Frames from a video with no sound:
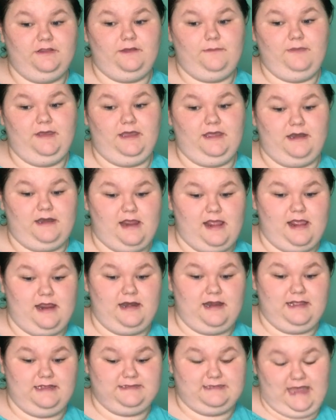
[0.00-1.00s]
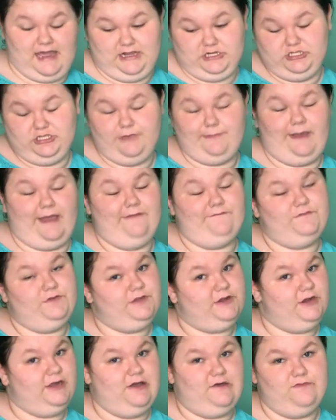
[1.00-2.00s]
them in, and it's actually bad for
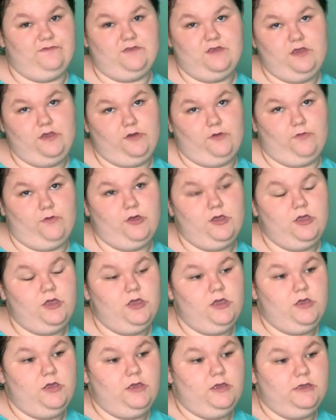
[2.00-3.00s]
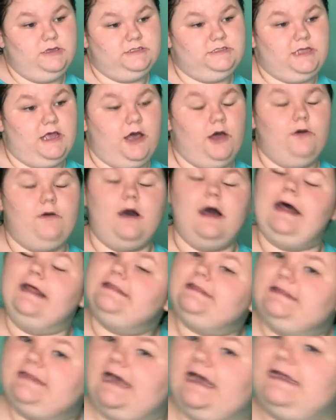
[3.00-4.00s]
their health too. So
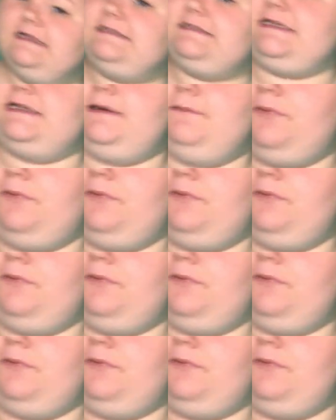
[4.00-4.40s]
that's an